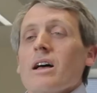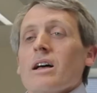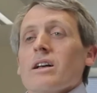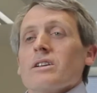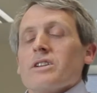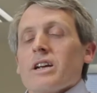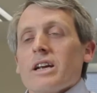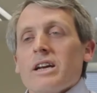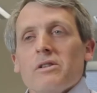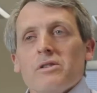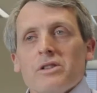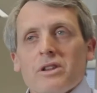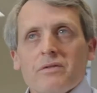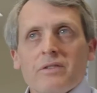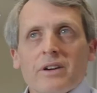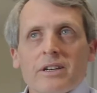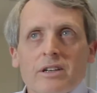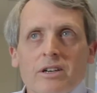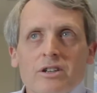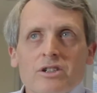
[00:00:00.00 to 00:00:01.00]
So here at the
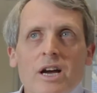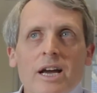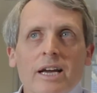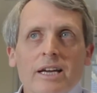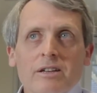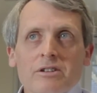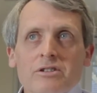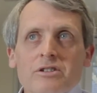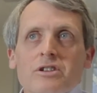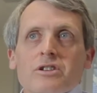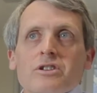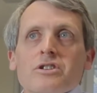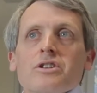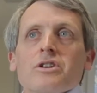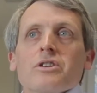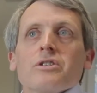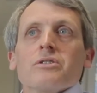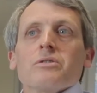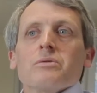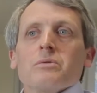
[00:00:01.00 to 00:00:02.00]
Victor Chang
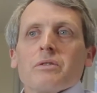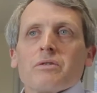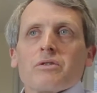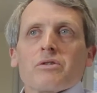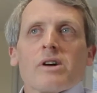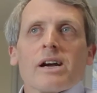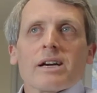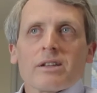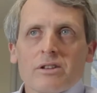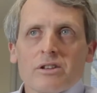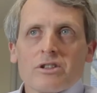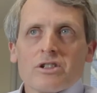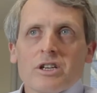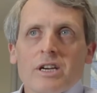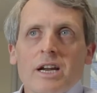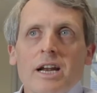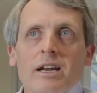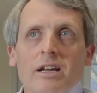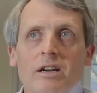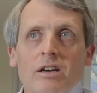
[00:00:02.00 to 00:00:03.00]
Institute, we've cracked the
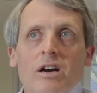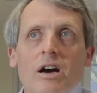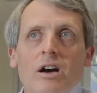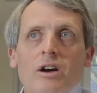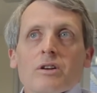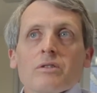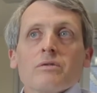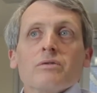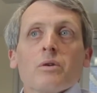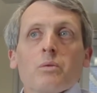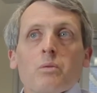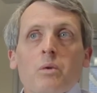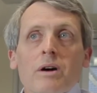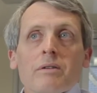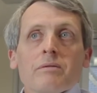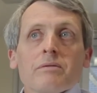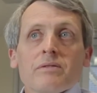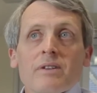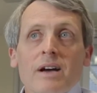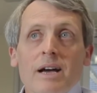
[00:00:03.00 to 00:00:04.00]
genetic code for
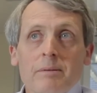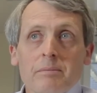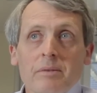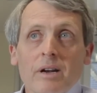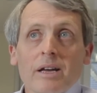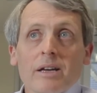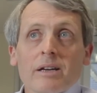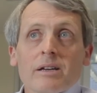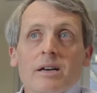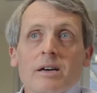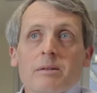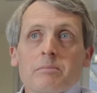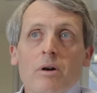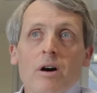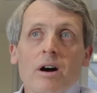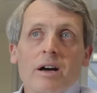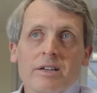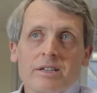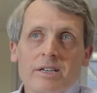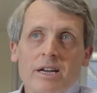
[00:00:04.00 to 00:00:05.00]
one family
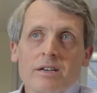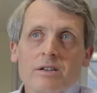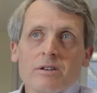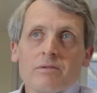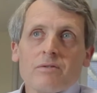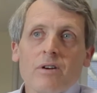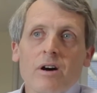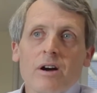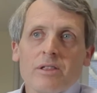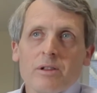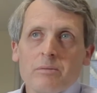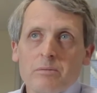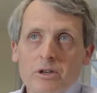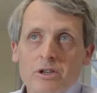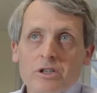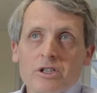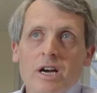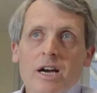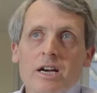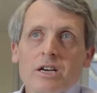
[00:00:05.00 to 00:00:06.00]
by identifying the
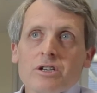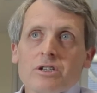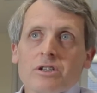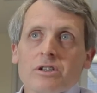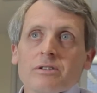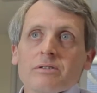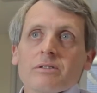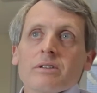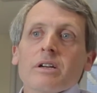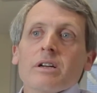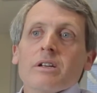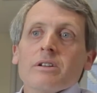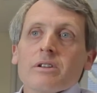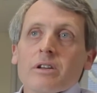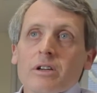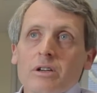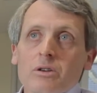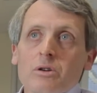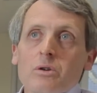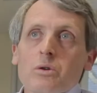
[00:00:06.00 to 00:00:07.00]
mutation
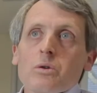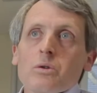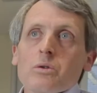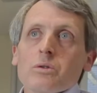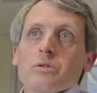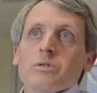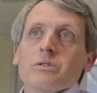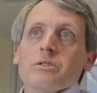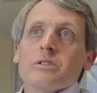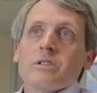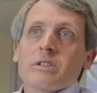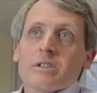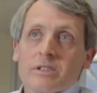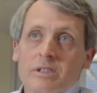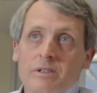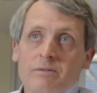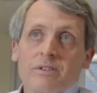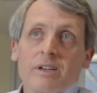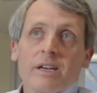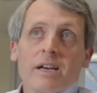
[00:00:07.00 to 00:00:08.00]
that caused
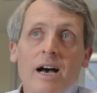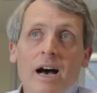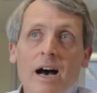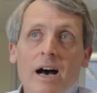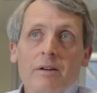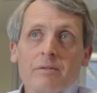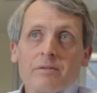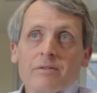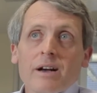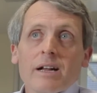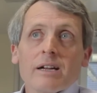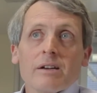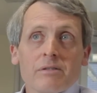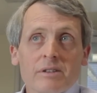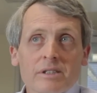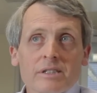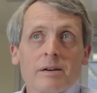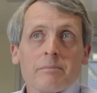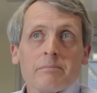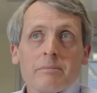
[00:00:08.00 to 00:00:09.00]
severe heart failure
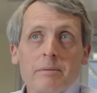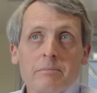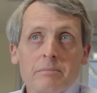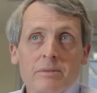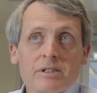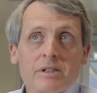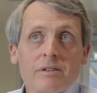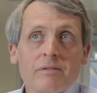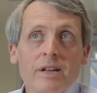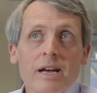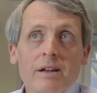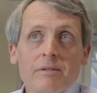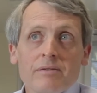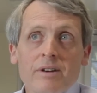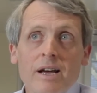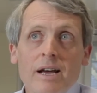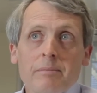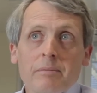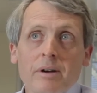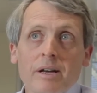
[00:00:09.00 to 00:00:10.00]
in some members of that
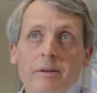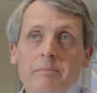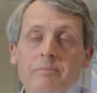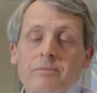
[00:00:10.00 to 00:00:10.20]
family.